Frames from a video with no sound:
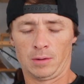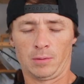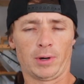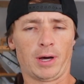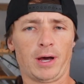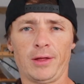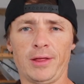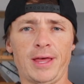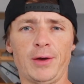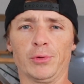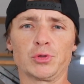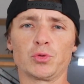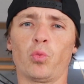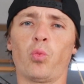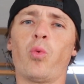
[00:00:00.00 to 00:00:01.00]
Well, it
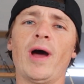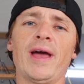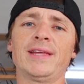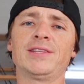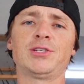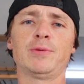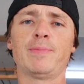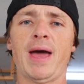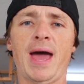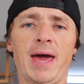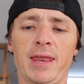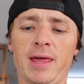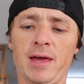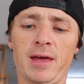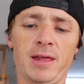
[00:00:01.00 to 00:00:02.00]
was way too
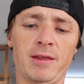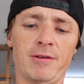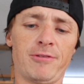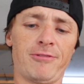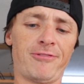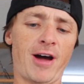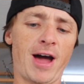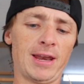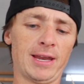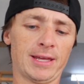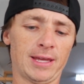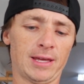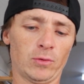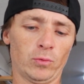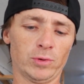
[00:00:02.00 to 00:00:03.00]
bad.
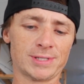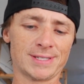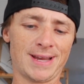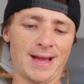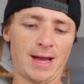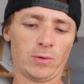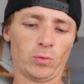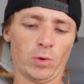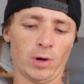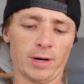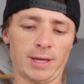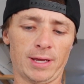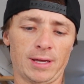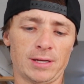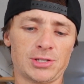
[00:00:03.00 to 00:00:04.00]
Filing it was not
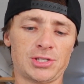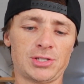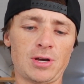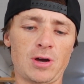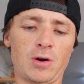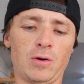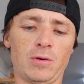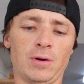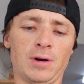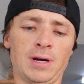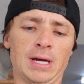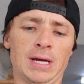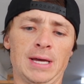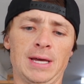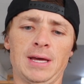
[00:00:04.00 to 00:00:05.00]
working. So
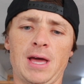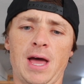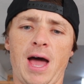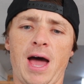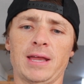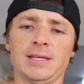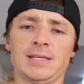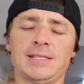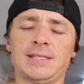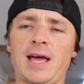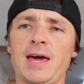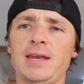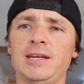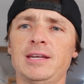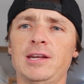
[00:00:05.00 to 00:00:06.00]
I
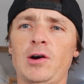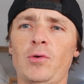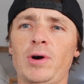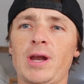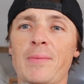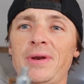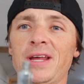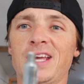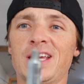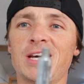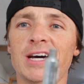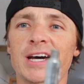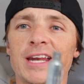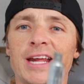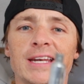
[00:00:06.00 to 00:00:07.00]
decided, you know what, I'm going to
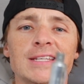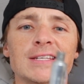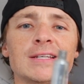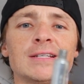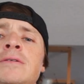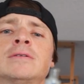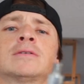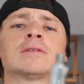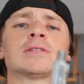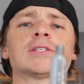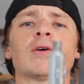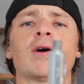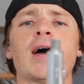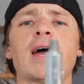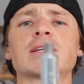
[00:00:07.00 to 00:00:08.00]
cut it.
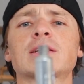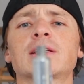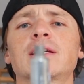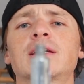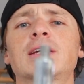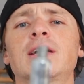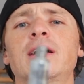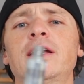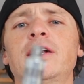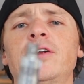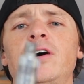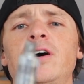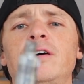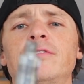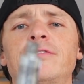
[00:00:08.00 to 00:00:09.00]
So I actually cut it
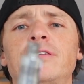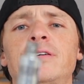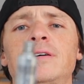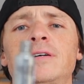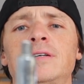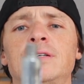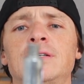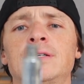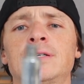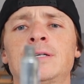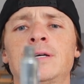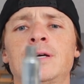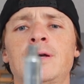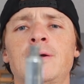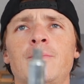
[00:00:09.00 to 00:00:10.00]
off
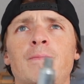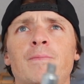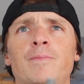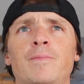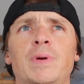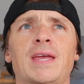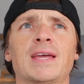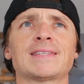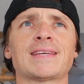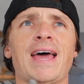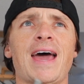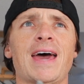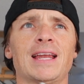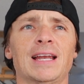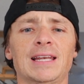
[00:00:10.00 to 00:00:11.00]
because I
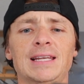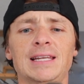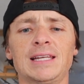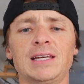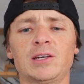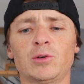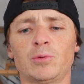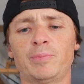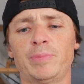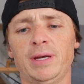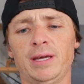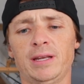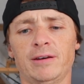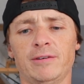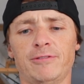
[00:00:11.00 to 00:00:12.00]
had a little
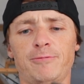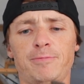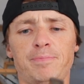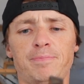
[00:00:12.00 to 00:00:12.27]
bit of